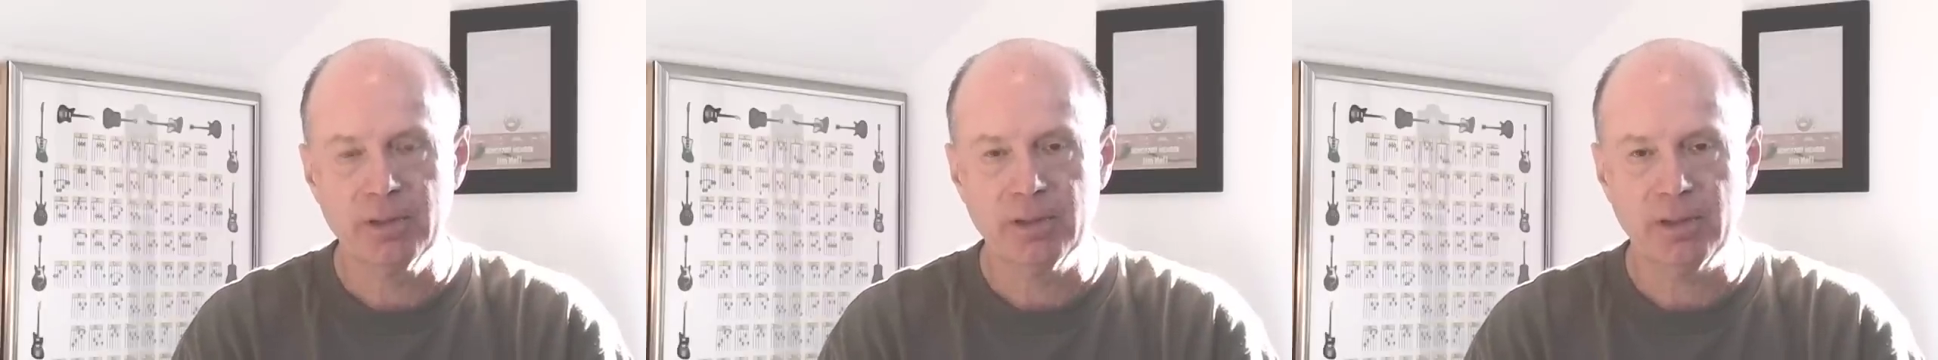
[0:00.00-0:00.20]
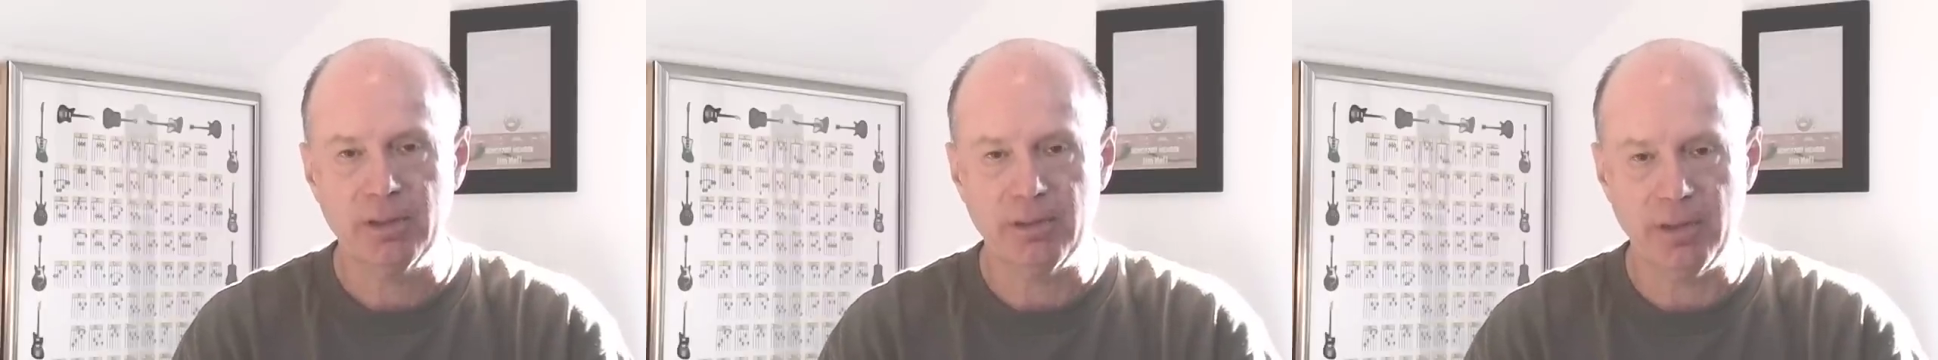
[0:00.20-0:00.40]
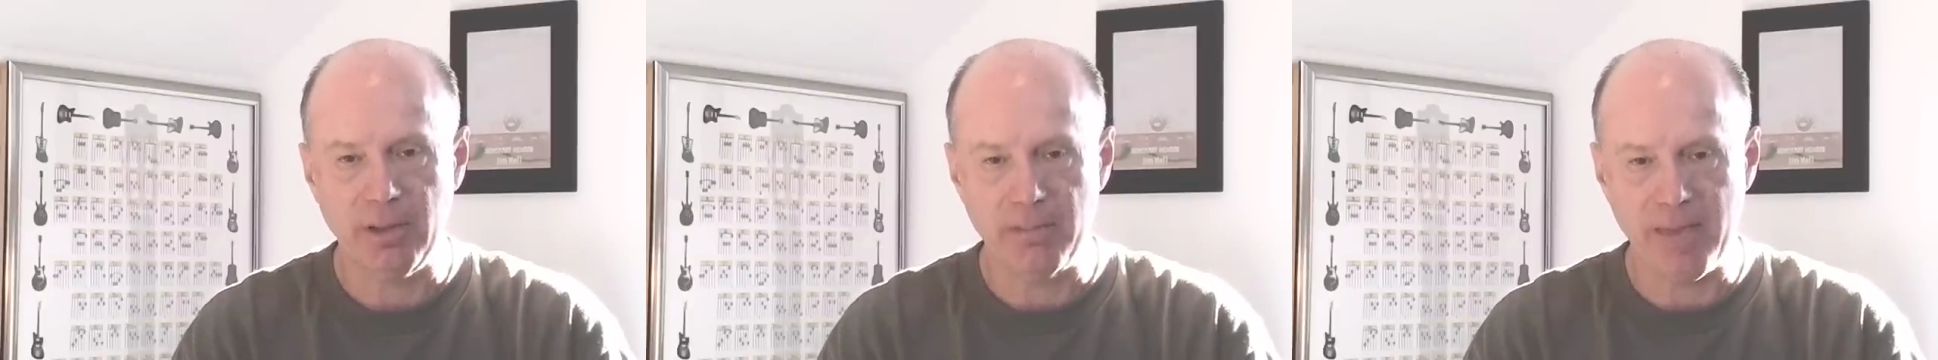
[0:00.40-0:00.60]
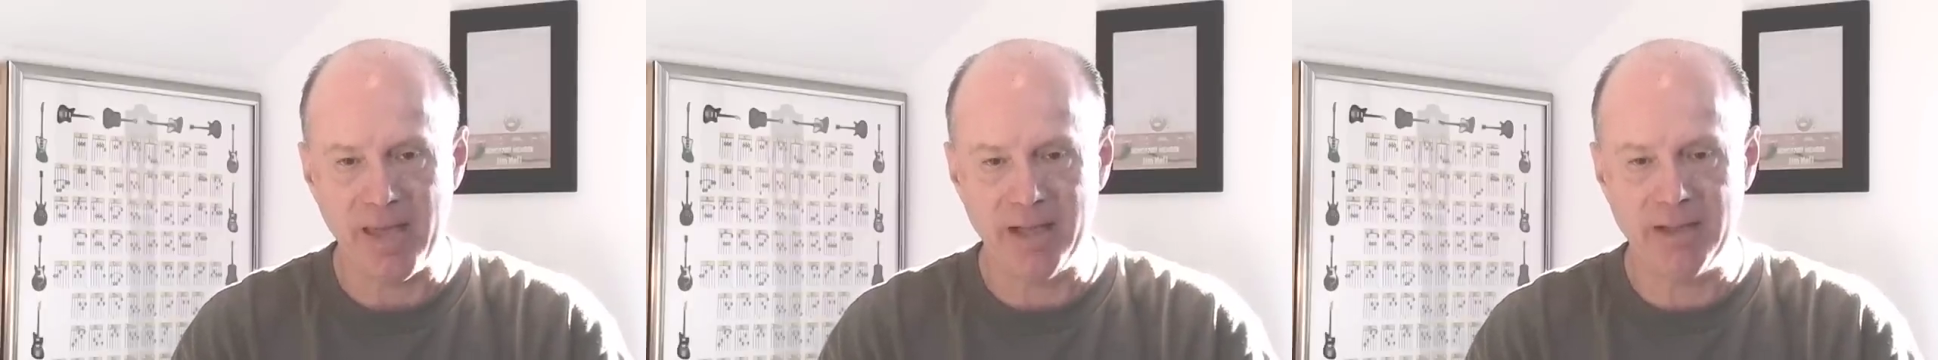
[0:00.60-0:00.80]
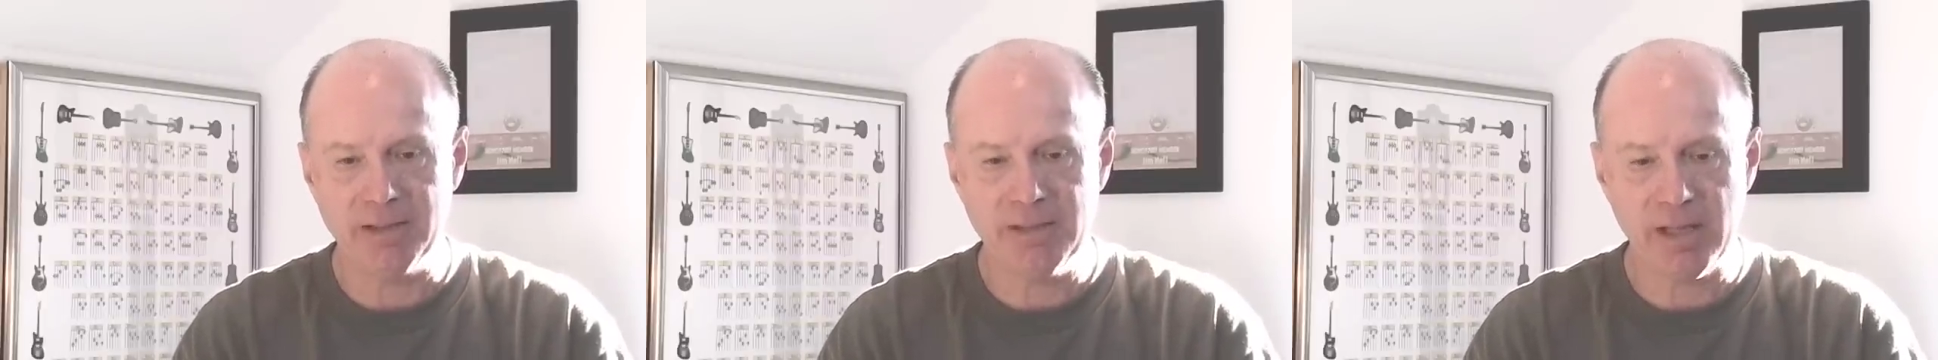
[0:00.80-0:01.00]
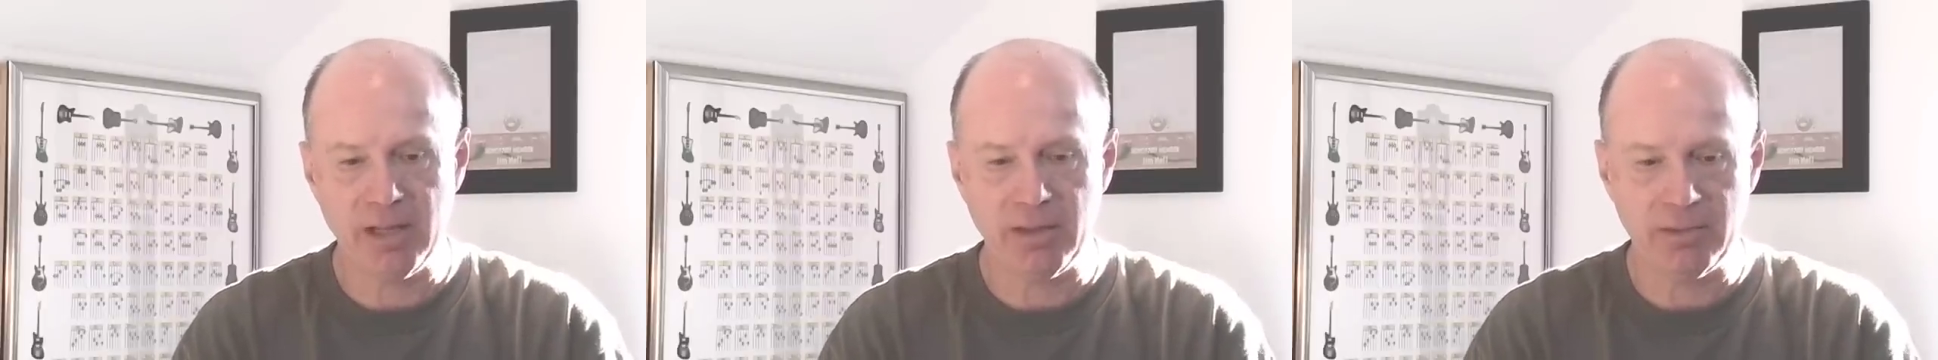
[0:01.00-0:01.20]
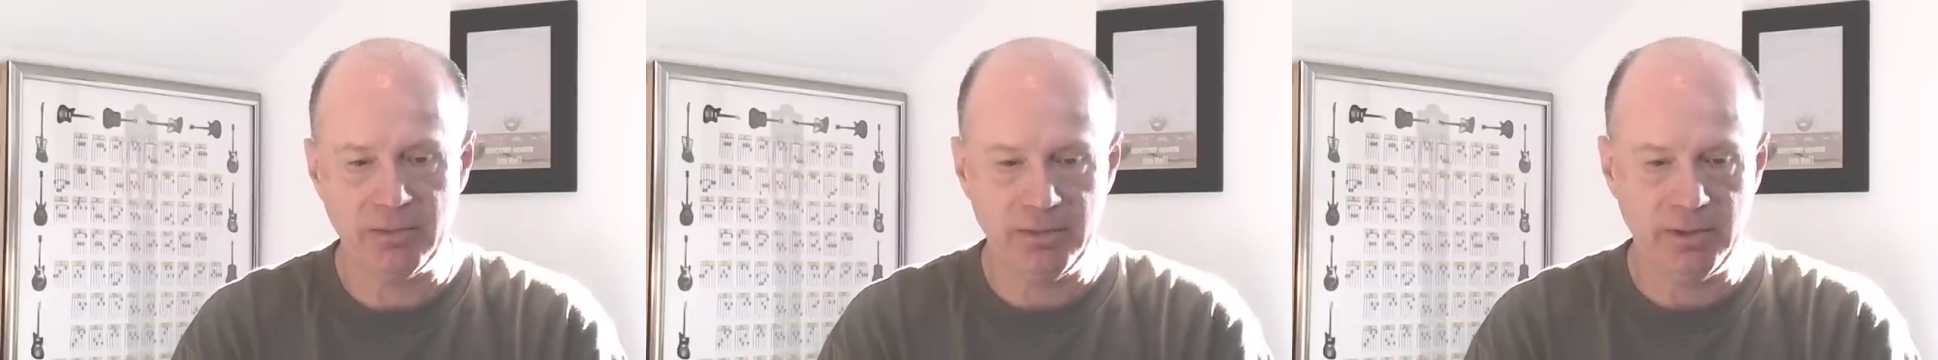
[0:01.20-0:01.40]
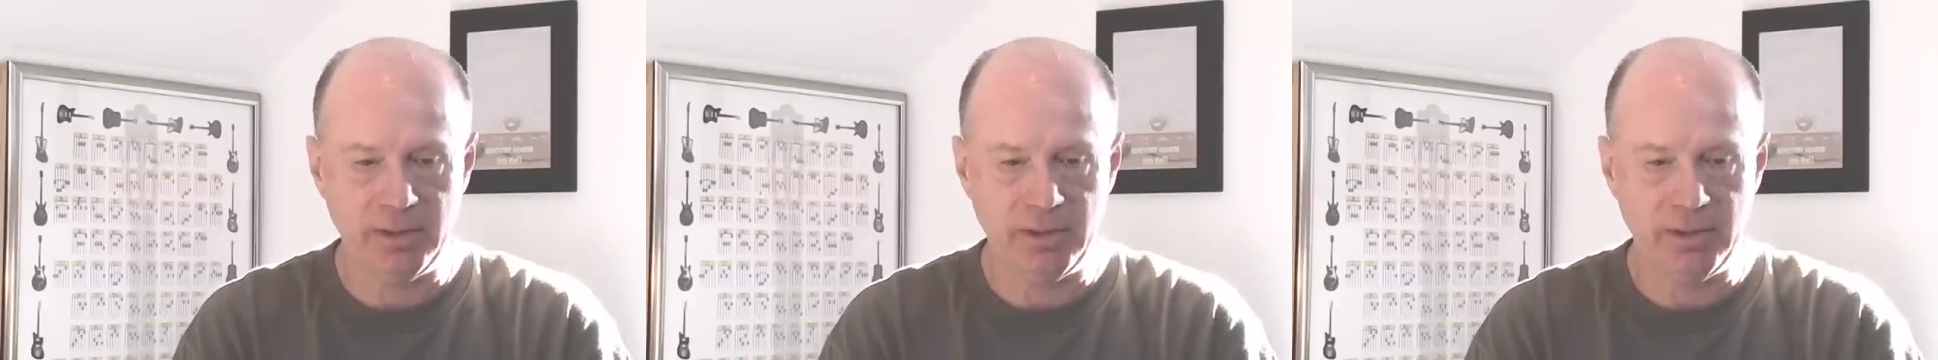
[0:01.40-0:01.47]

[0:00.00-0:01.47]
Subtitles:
a man in town